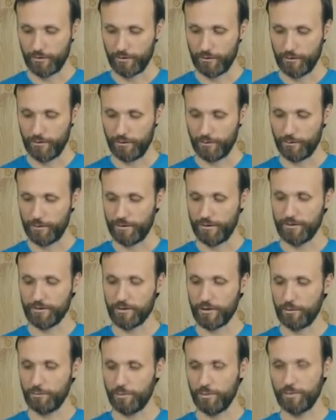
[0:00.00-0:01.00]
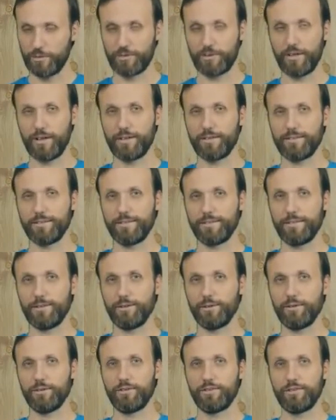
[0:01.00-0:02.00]
you know, with this gimbal is that
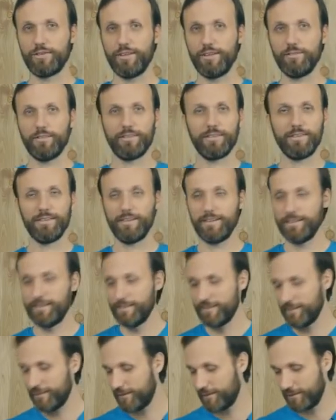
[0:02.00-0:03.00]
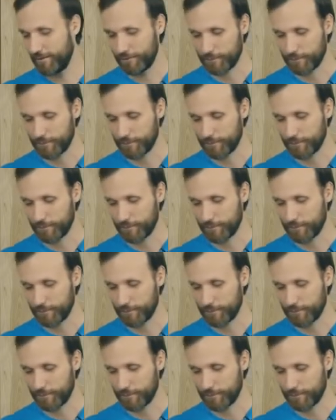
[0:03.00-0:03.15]
you know,